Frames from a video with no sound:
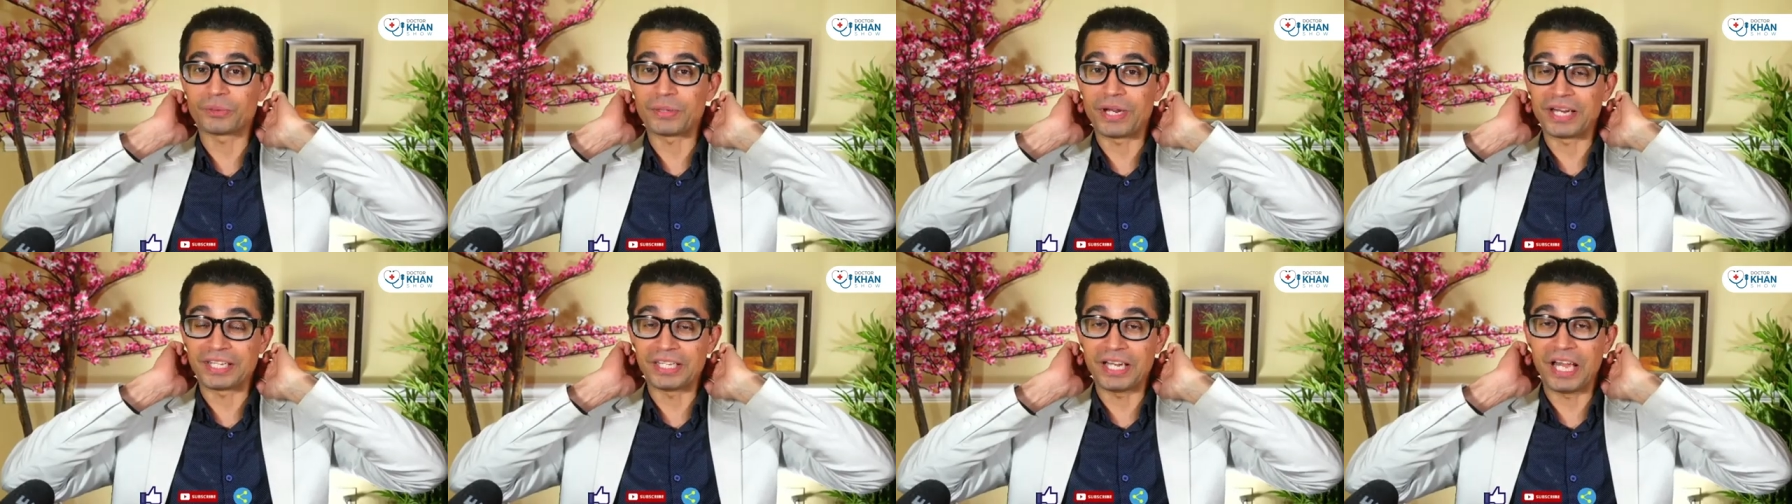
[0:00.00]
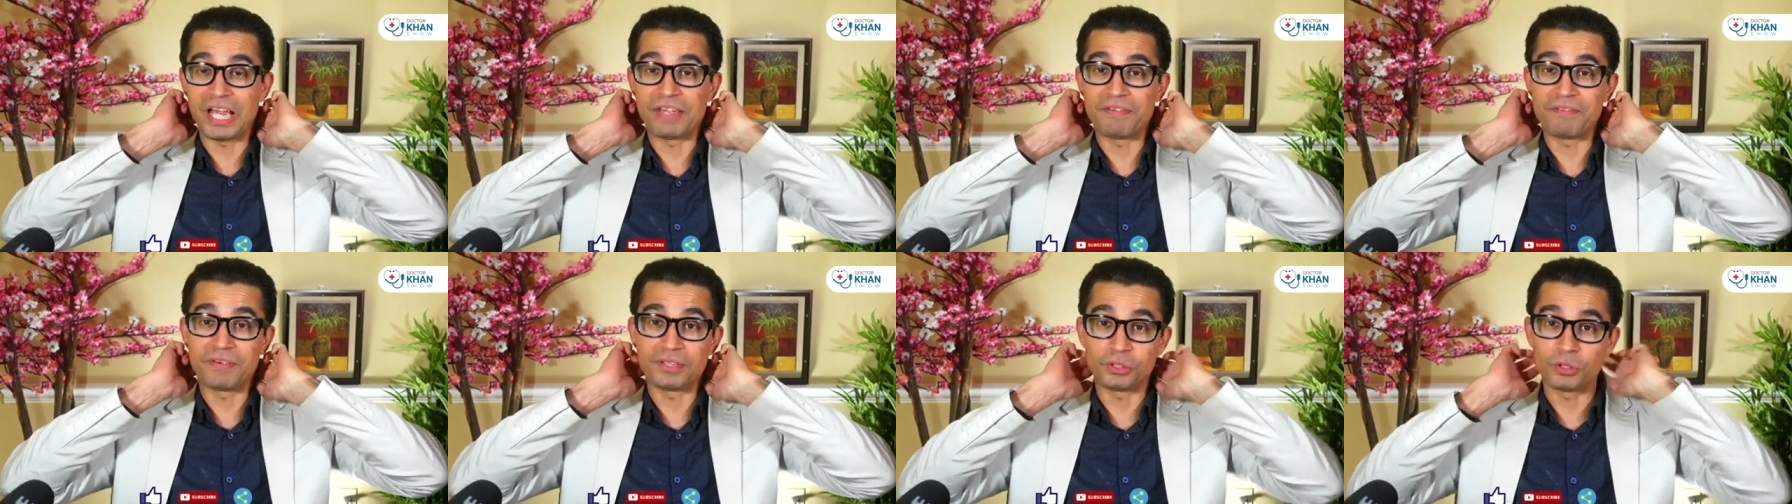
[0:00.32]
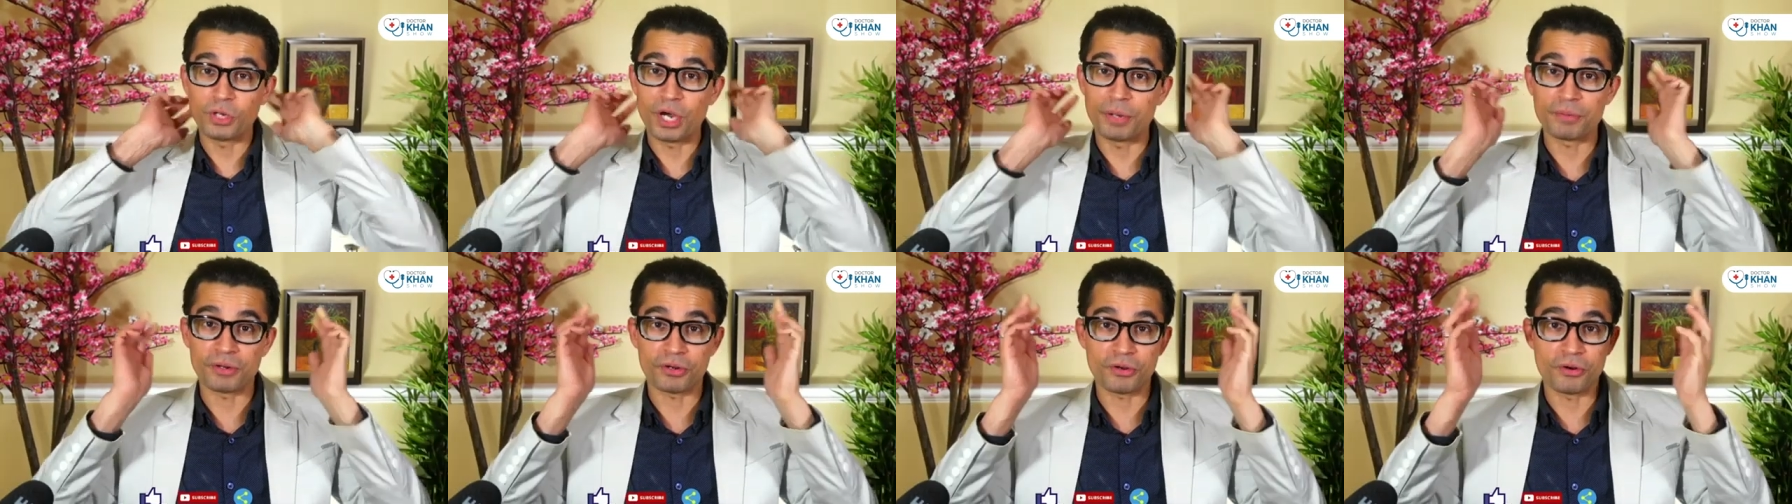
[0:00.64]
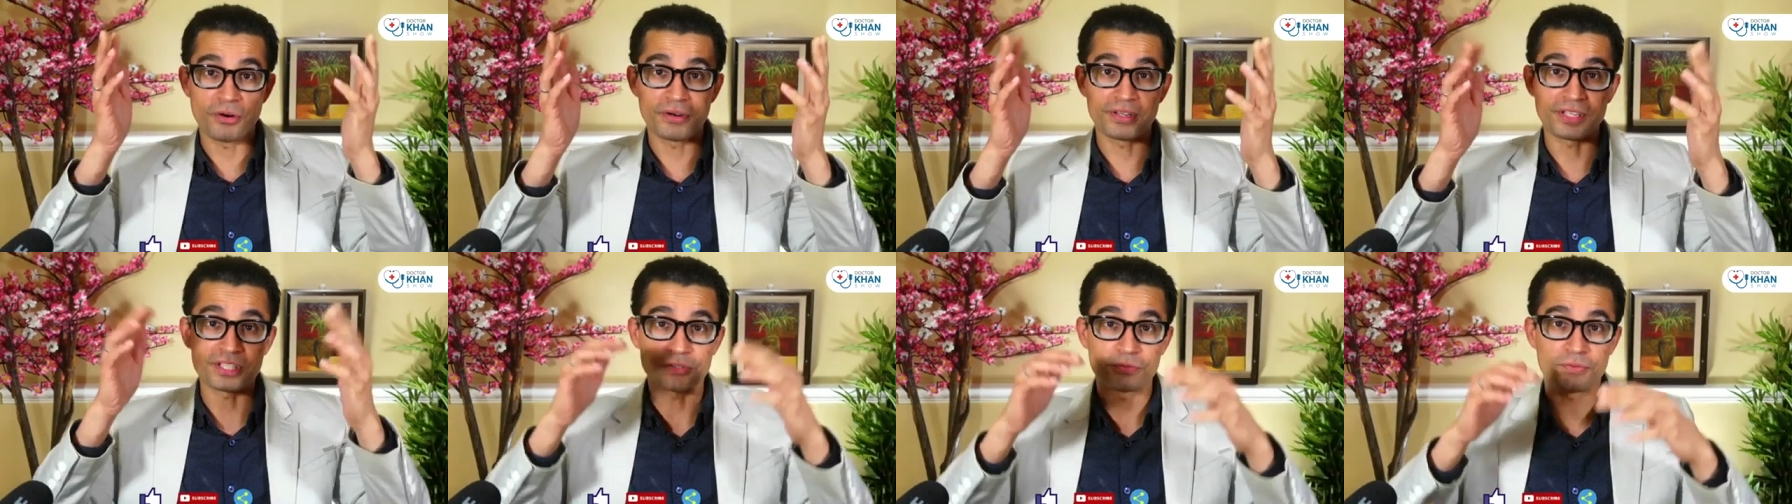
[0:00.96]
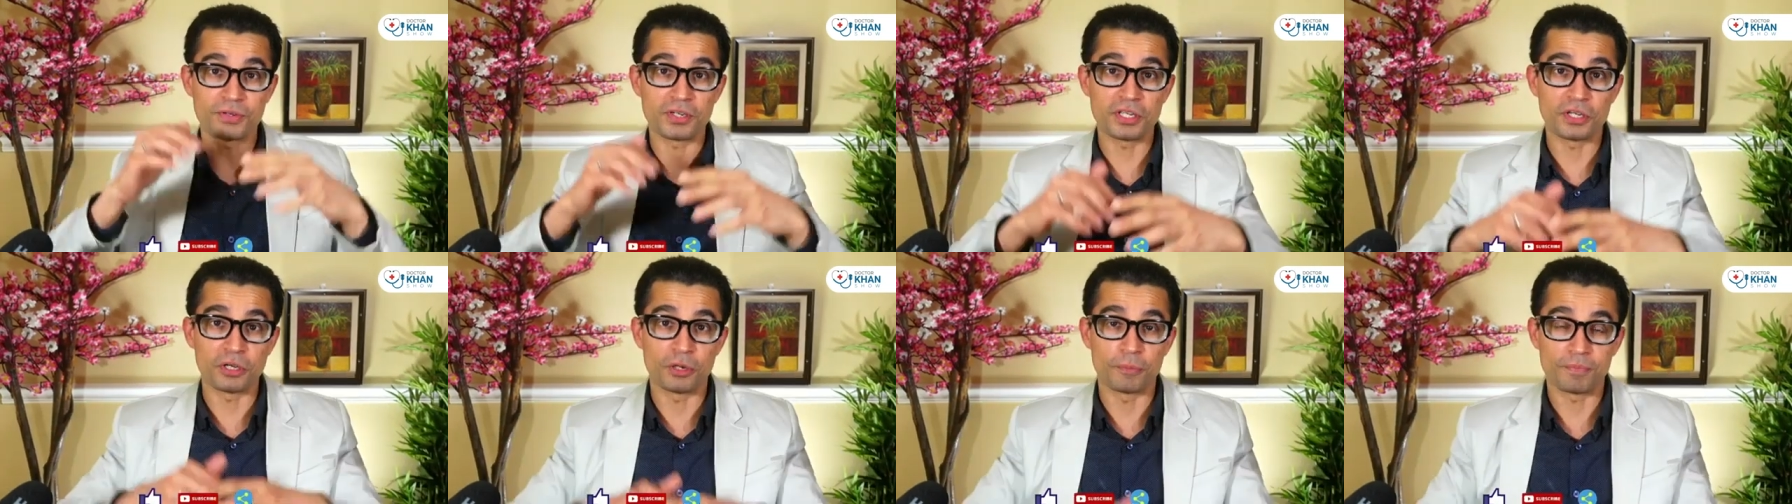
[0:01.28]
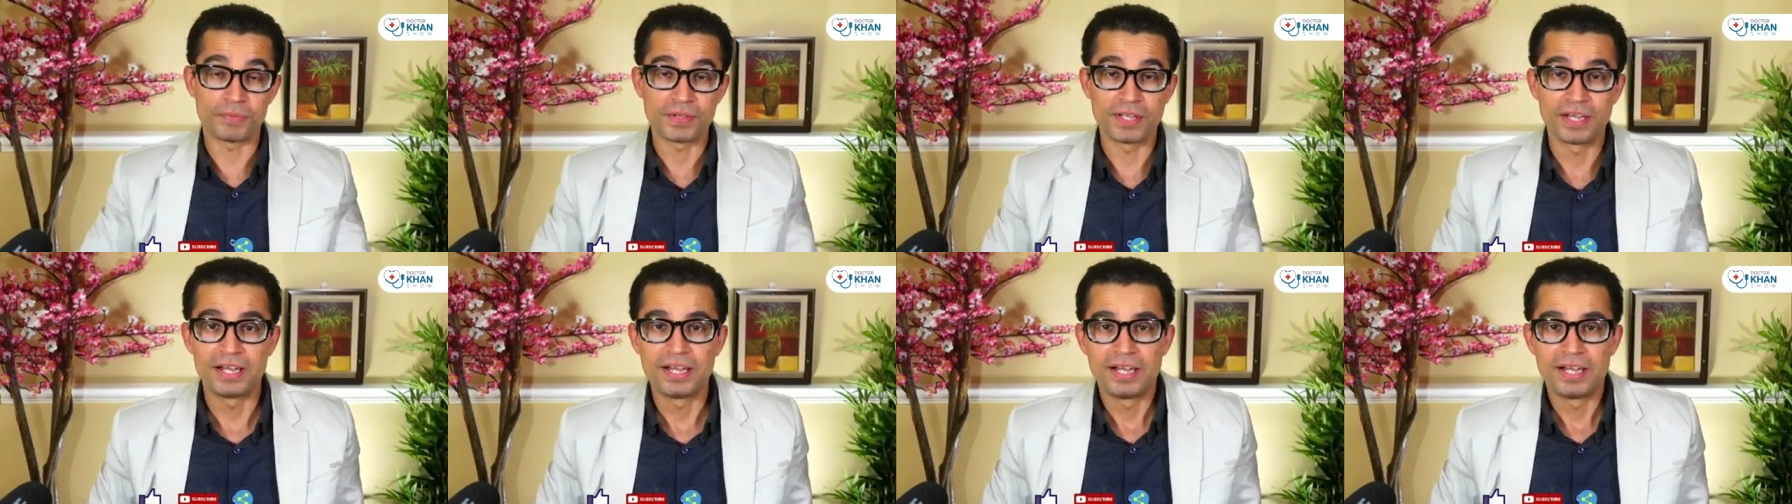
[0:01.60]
right now, even though I'm recording this video.